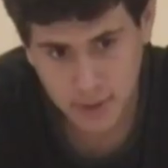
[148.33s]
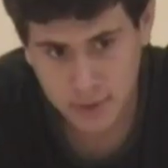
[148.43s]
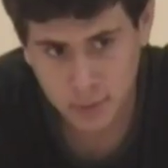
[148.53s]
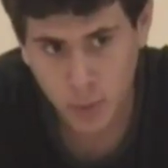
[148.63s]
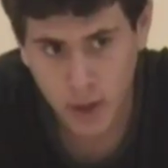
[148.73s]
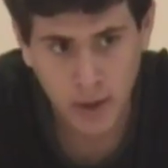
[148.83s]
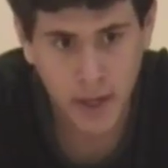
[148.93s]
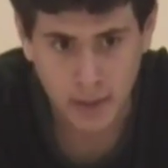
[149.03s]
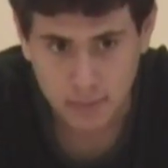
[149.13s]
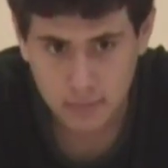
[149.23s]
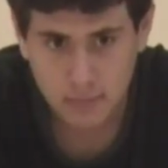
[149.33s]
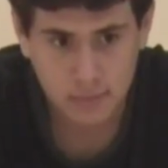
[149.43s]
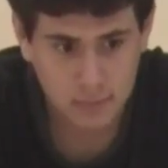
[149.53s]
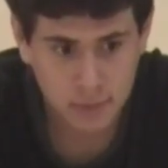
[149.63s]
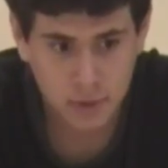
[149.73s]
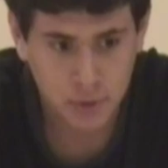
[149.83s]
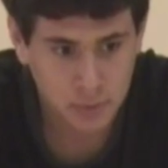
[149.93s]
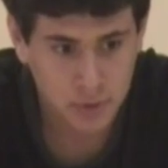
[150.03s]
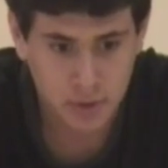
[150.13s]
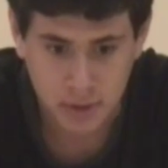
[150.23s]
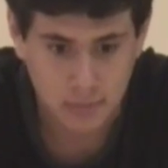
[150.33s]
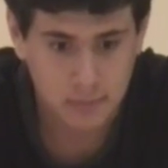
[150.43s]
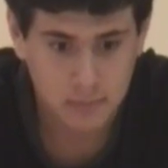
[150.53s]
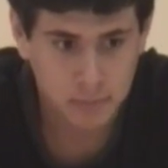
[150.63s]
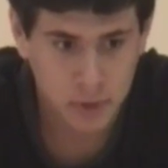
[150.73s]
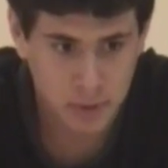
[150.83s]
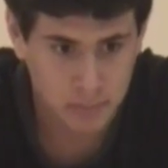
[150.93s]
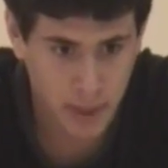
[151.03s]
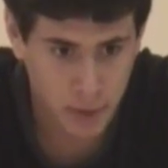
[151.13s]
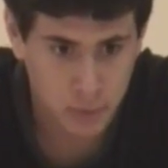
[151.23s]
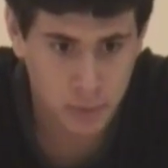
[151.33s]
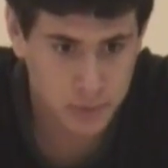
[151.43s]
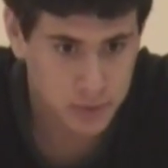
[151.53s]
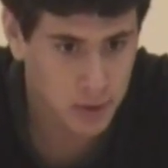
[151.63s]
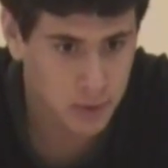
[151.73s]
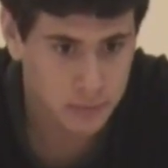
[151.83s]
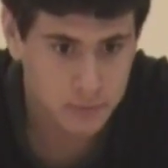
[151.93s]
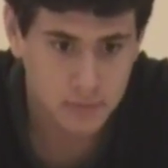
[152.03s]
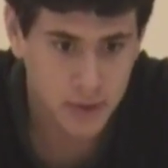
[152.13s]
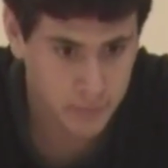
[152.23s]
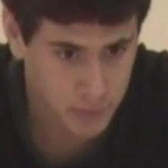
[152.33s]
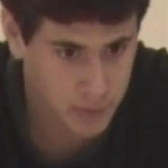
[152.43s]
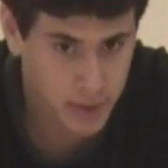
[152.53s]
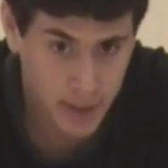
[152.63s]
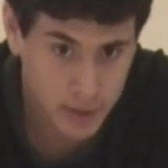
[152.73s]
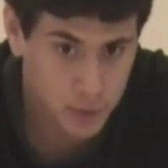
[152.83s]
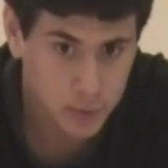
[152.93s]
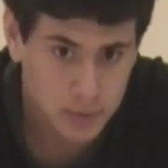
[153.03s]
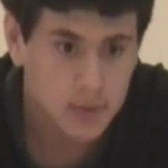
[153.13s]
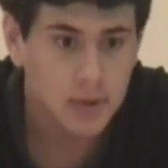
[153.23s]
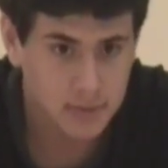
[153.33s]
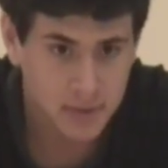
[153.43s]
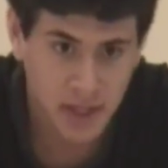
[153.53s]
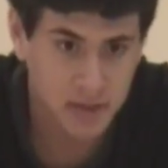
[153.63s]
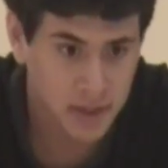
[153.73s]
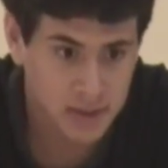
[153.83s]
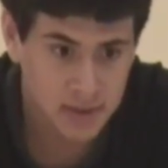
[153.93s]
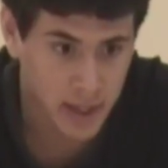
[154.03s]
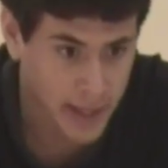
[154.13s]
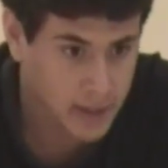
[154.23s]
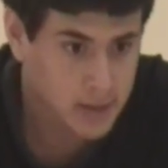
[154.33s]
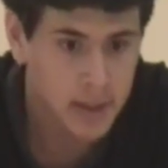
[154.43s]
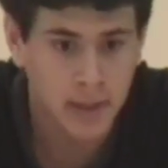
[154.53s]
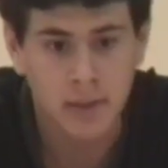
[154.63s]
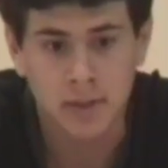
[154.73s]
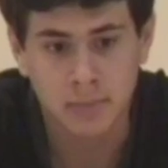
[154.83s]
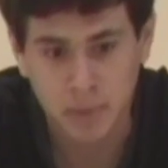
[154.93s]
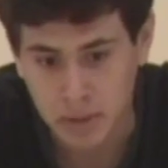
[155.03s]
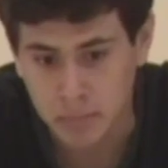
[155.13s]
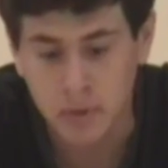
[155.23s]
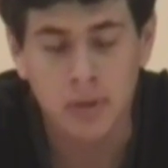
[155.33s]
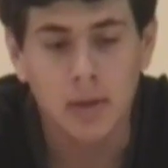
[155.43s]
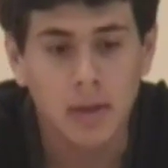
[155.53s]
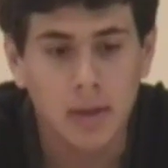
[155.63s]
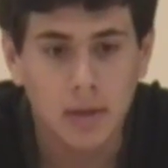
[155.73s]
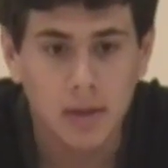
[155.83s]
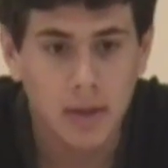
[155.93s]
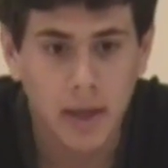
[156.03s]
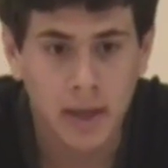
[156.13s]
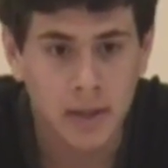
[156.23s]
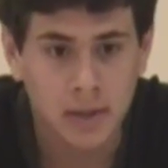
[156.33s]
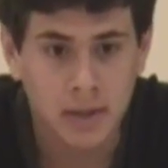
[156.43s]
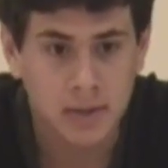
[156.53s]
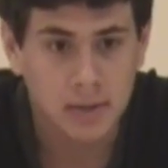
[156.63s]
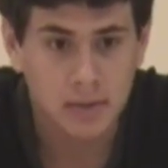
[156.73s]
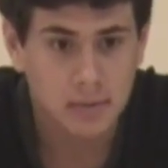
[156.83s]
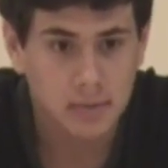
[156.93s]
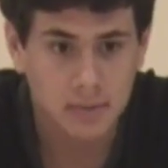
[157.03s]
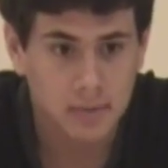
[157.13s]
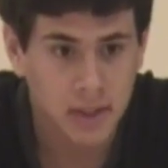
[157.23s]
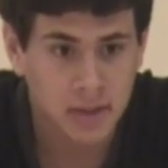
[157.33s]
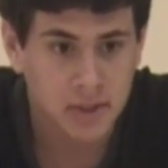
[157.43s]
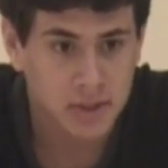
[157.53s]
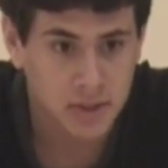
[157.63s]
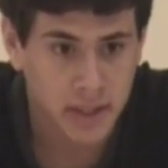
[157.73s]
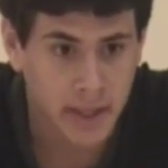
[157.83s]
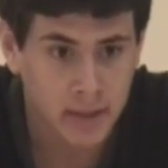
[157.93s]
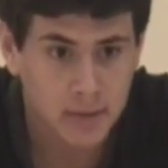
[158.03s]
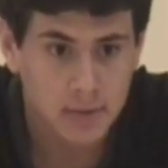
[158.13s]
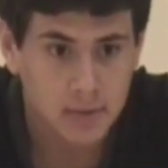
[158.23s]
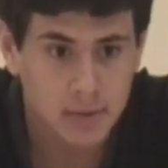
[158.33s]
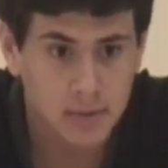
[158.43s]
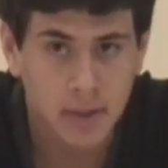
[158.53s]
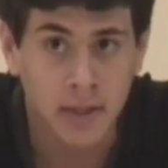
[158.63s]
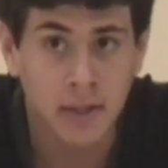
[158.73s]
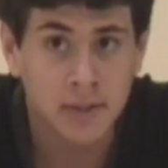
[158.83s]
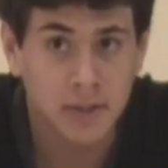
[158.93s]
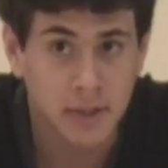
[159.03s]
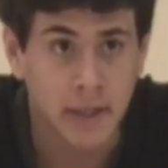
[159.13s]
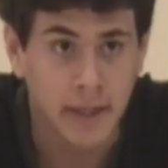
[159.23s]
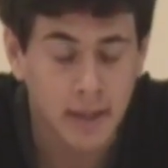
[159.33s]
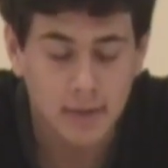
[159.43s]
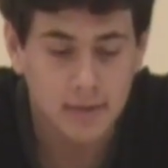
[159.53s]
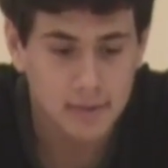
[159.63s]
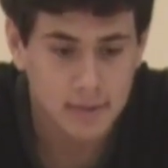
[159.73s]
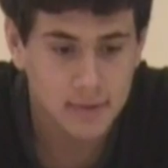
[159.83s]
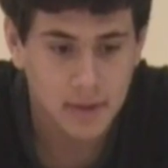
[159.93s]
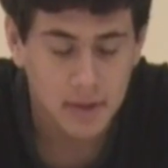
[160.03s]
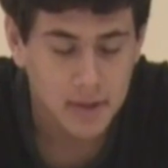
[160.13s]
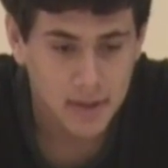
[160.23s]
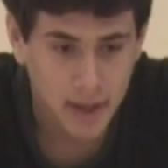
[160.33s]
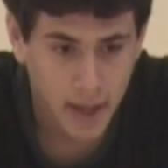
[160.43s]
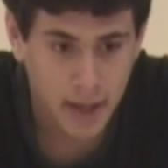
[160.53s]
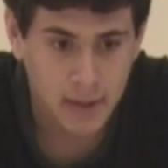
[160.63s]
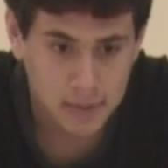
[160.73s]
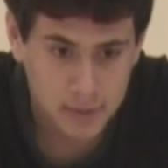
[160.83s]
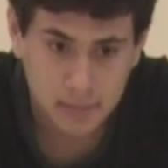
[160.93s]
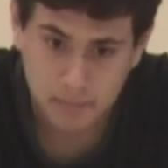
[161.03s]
It's where I choose to put my roots of everything I do in this land and in this people and in this in this state, in this city, and